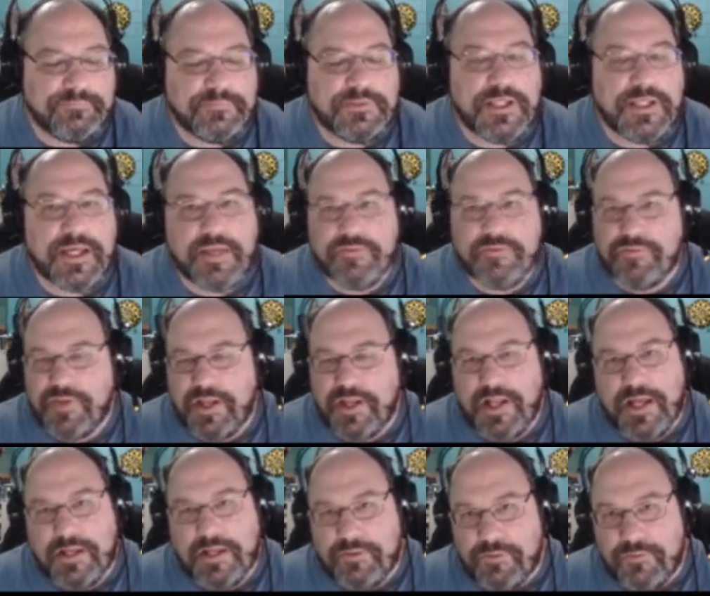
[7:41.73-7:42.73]
Like I said,
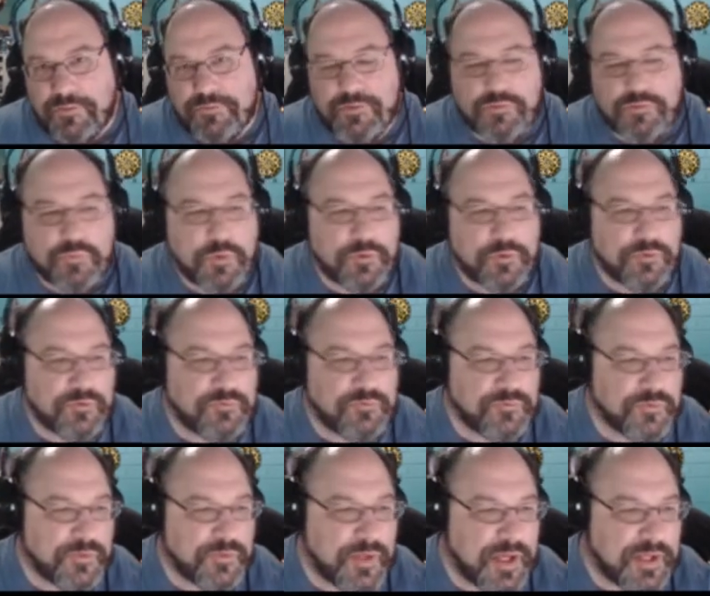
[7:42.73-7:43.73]
I don't know if it's worth it
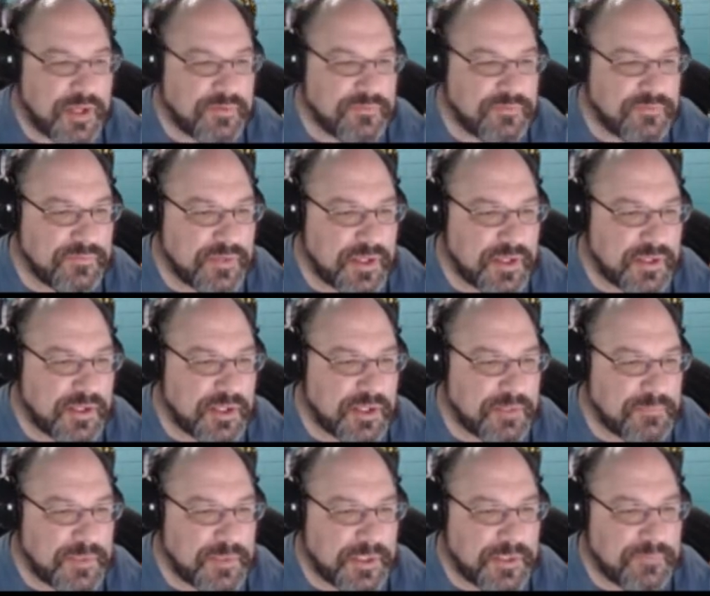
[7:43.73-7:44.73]
for that, that
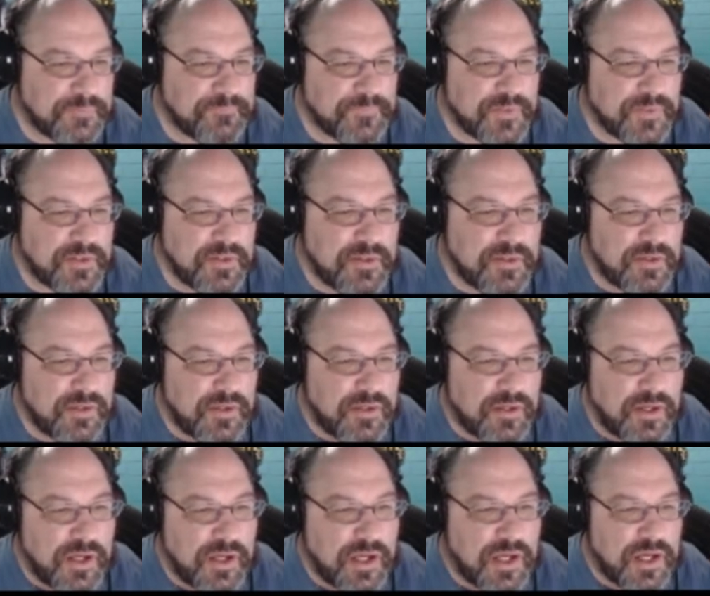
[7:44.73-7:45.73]
kind of money.
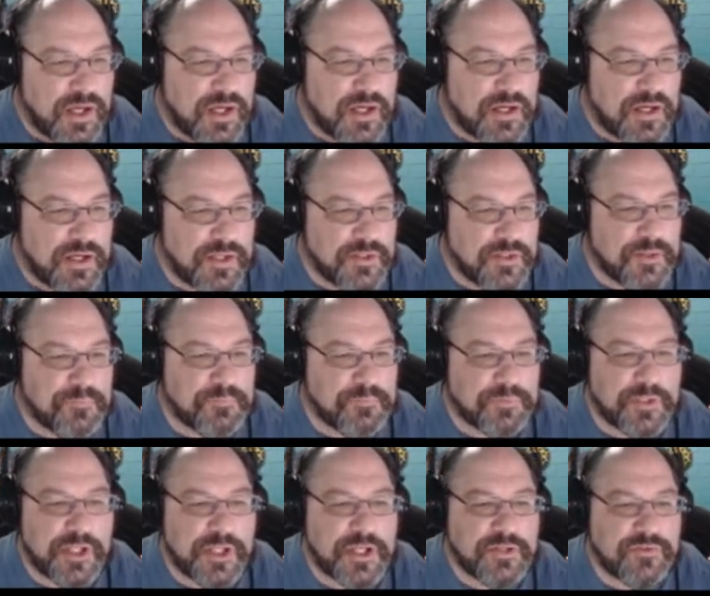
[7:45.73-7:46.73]
Uh, and then
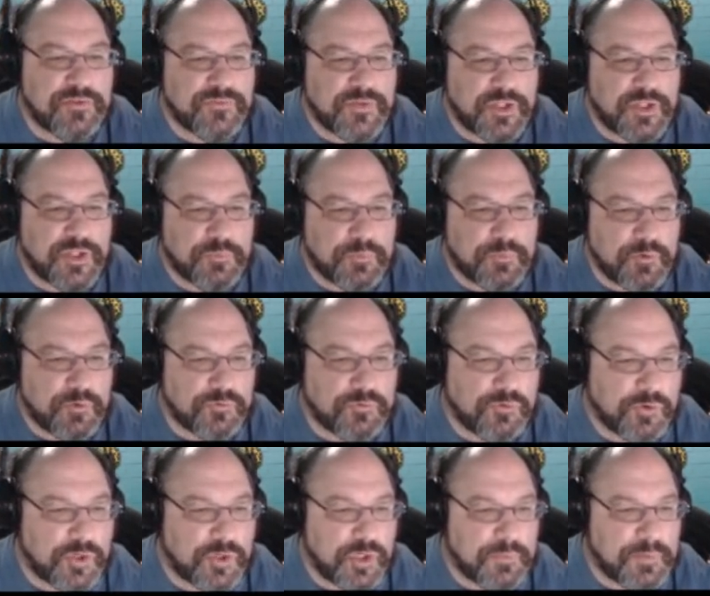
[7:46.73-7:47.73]
plenty of
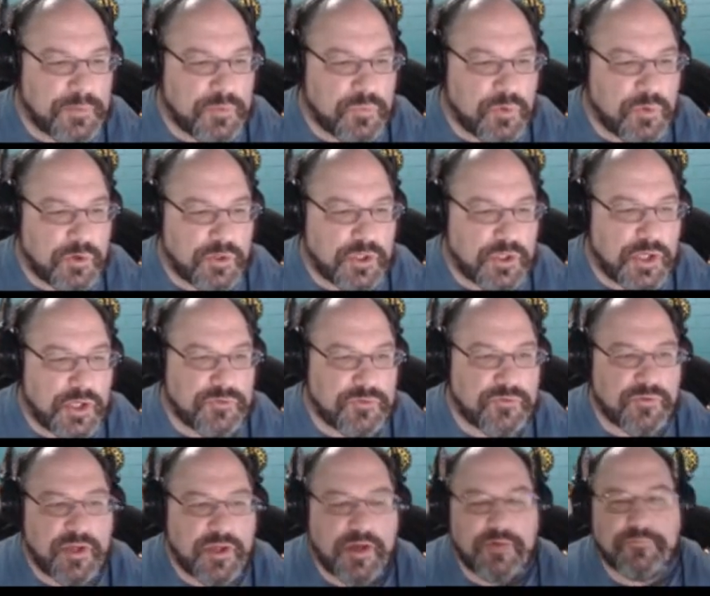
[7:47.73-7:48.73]
developers are going to be working on
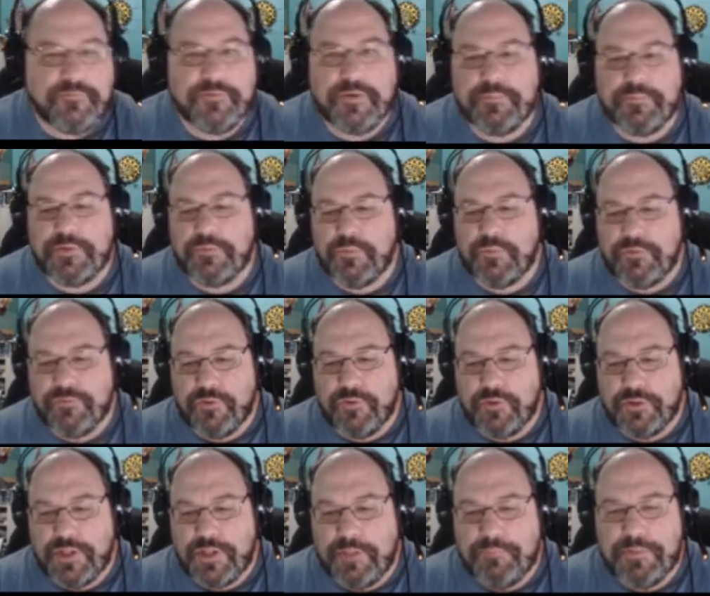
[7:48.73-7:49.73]
stuff. I mean, we've
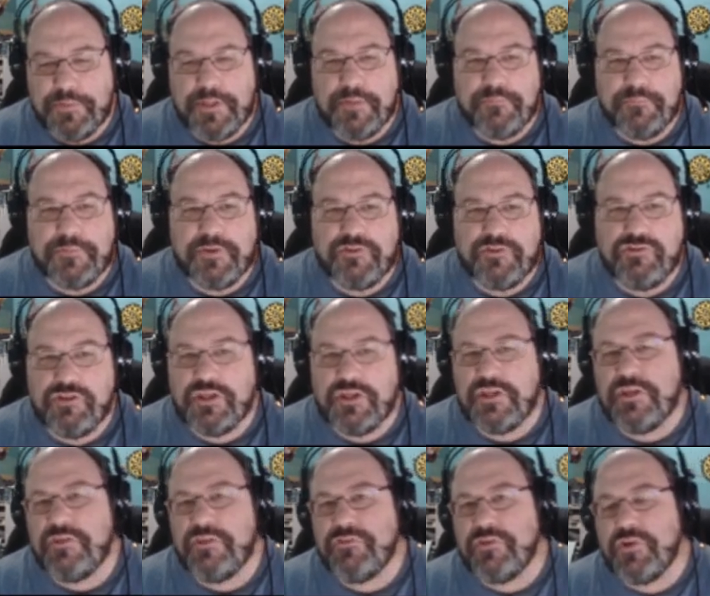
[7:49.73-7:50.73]
heard that
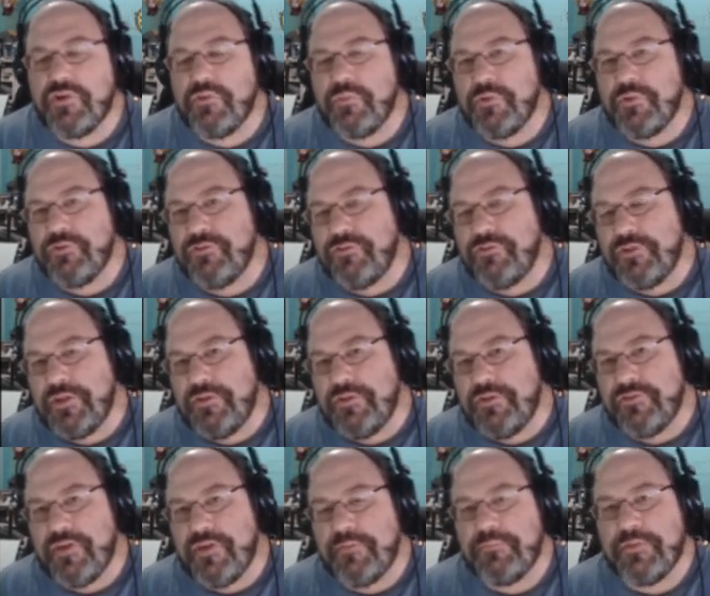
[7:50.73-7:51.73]
PMDG is going to
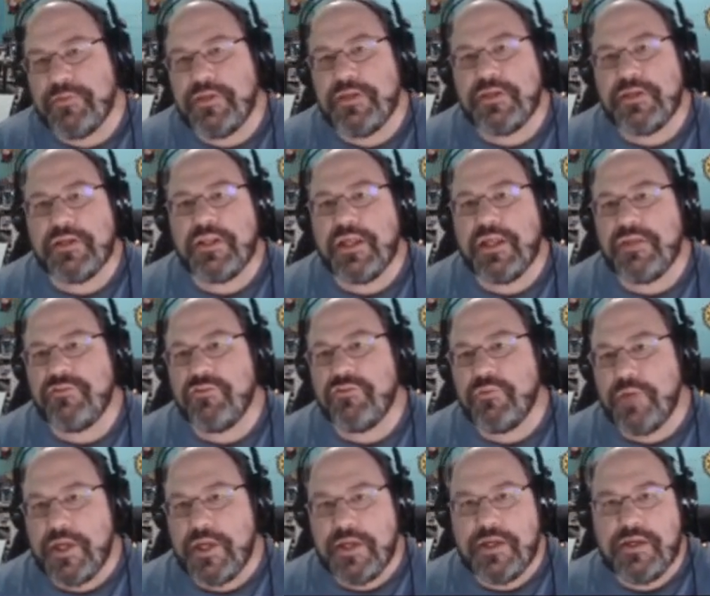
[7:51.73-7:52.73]
release something, and
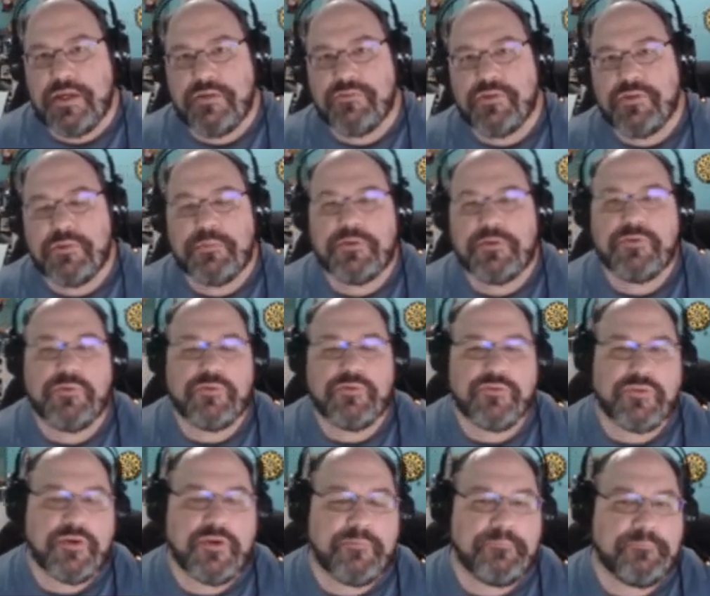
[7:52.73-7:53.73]
A2A is going to be doing
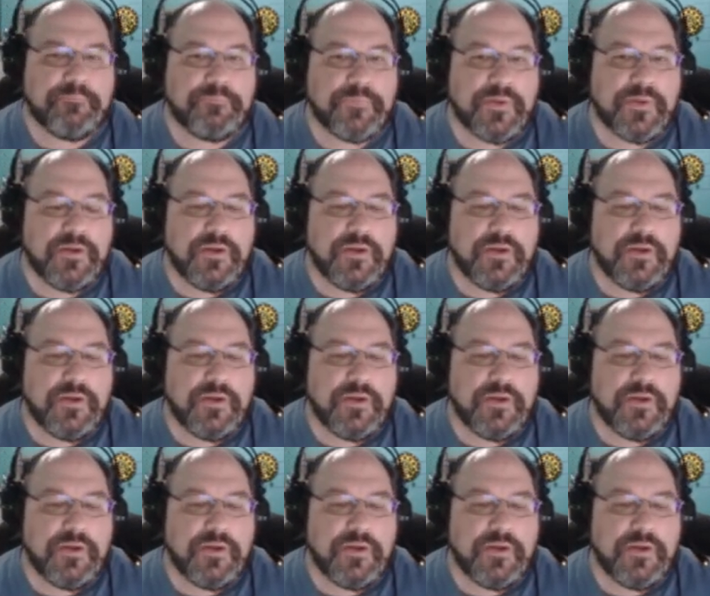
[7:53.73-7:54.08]
something.